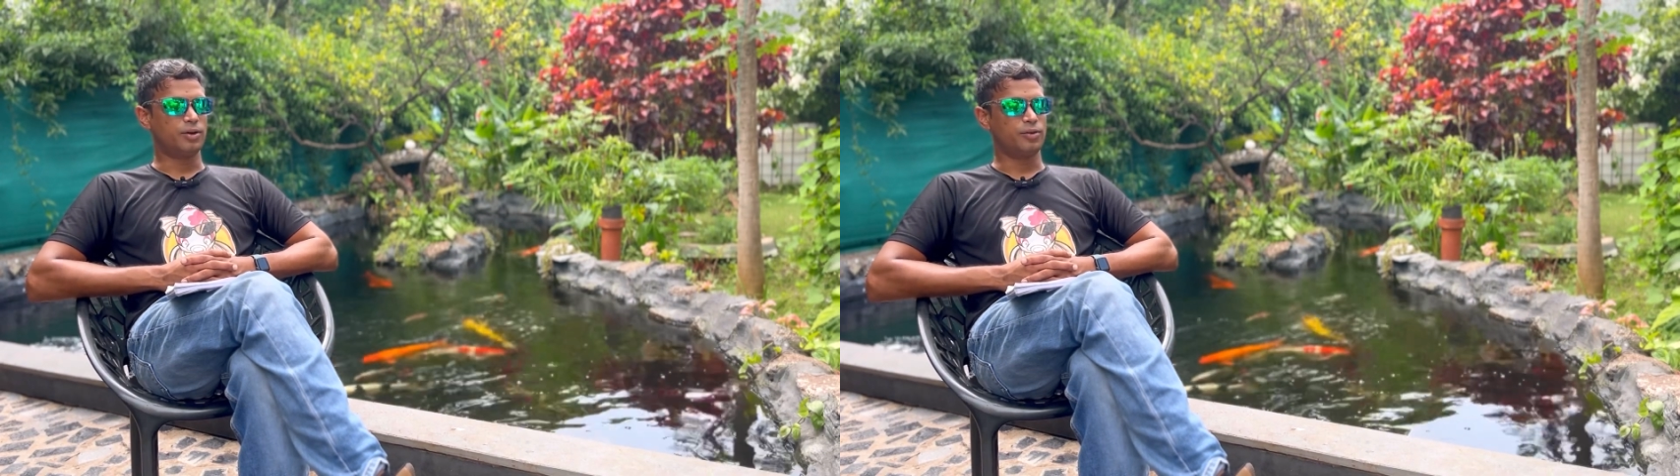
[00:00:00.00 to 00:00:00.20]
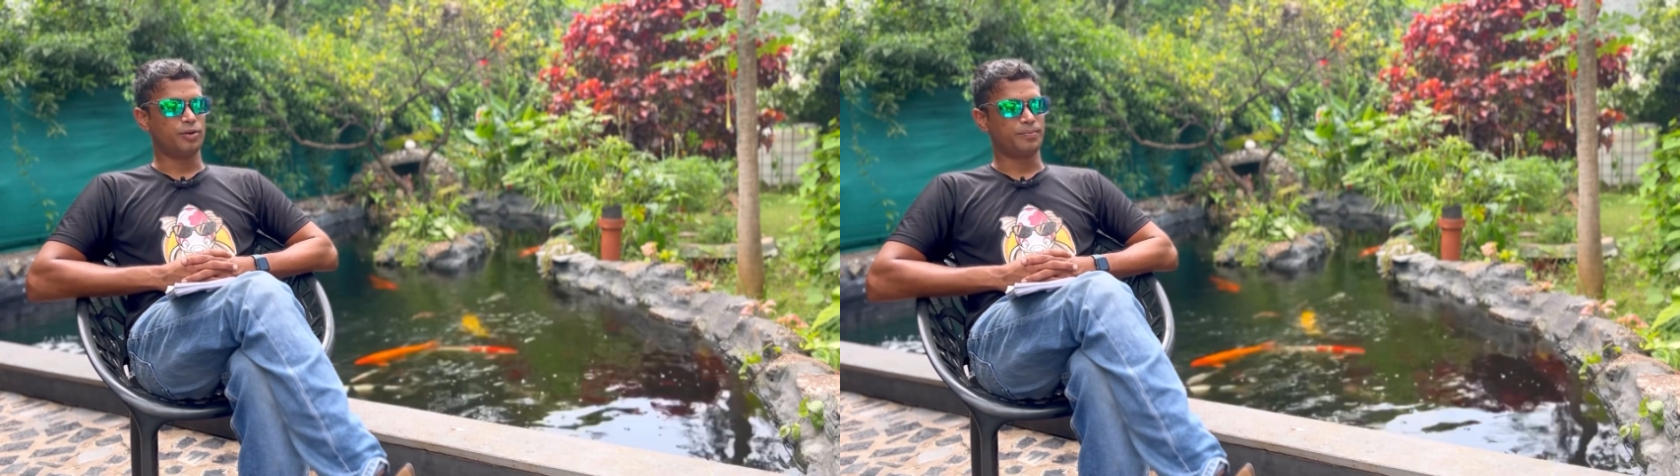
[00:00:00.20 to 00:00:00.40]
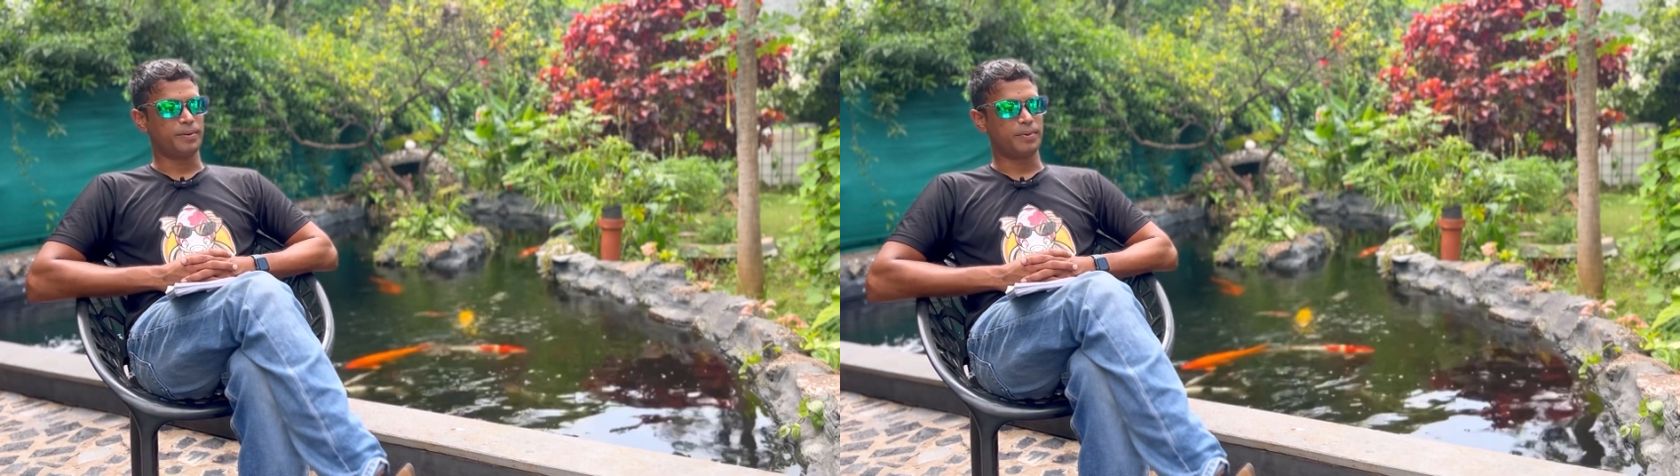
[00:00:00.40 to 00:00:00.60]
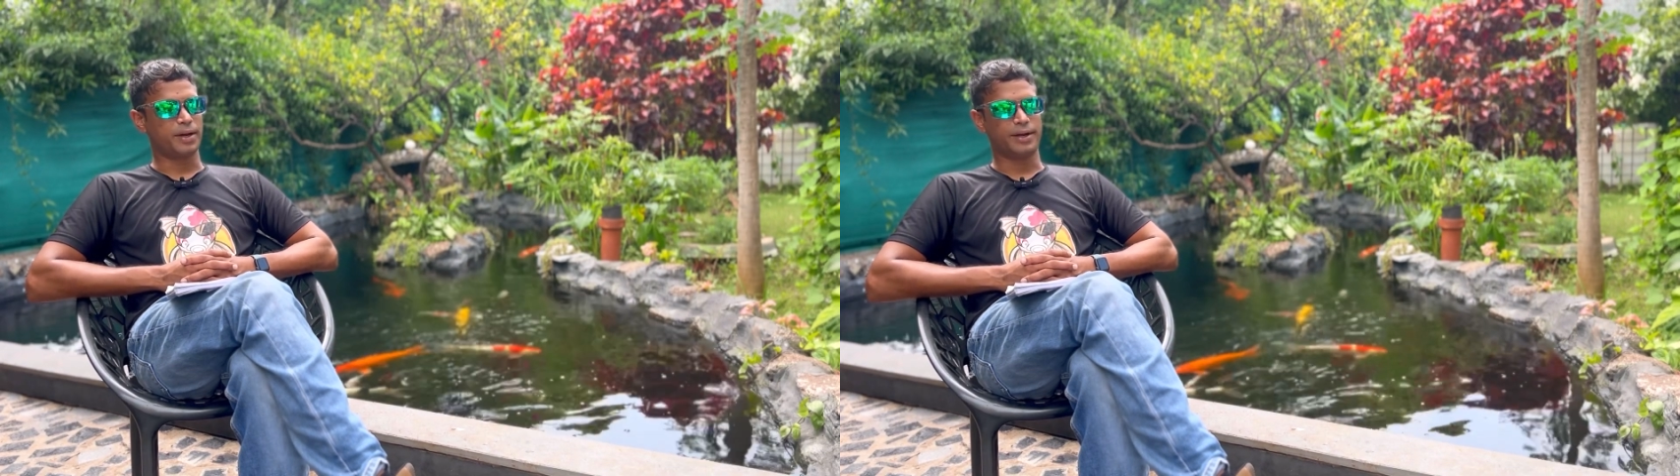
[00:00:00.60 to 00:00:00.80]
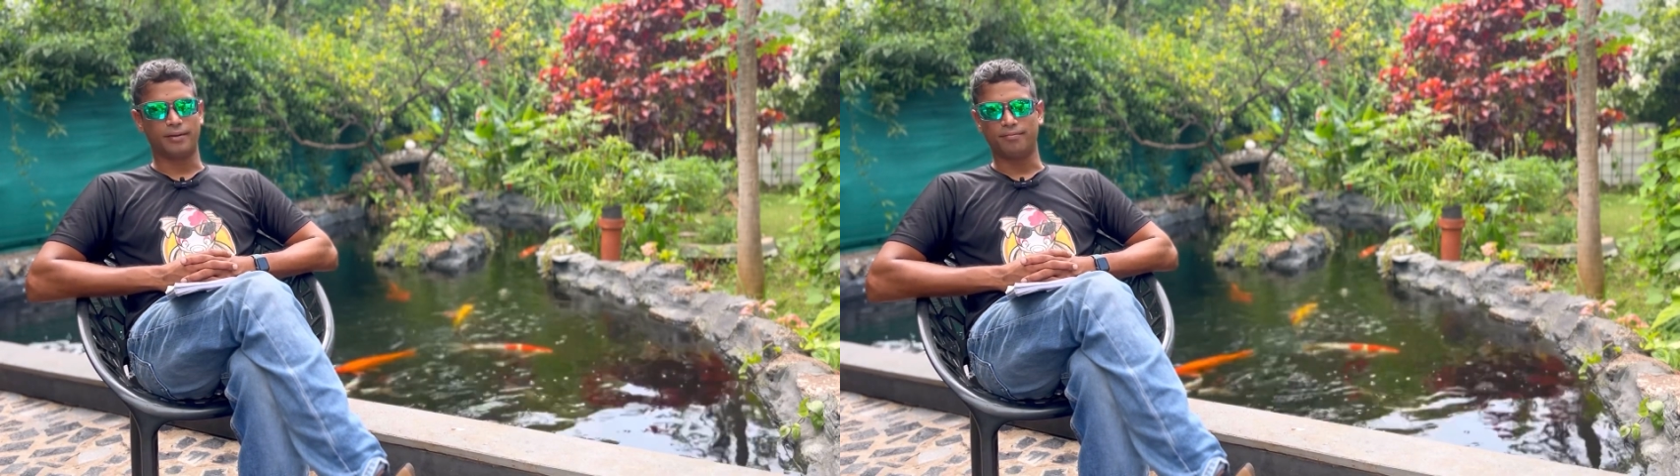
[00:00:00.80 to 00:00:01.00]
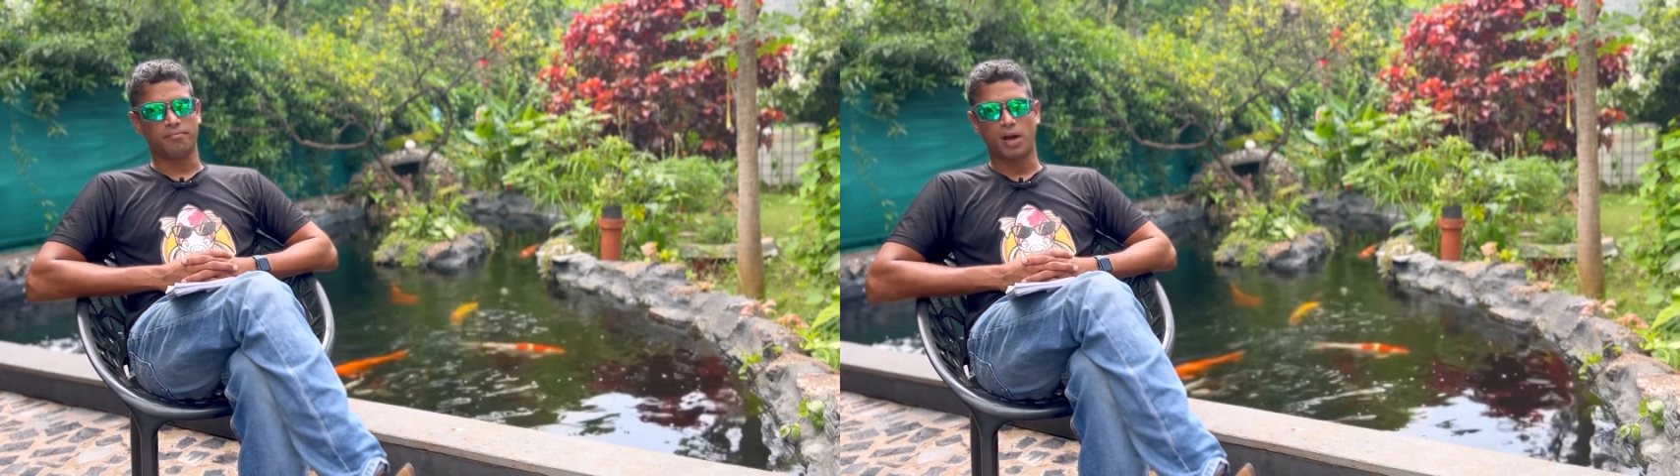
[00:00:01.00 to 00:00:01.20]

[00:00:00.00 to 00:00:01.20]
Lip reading: or you could be buying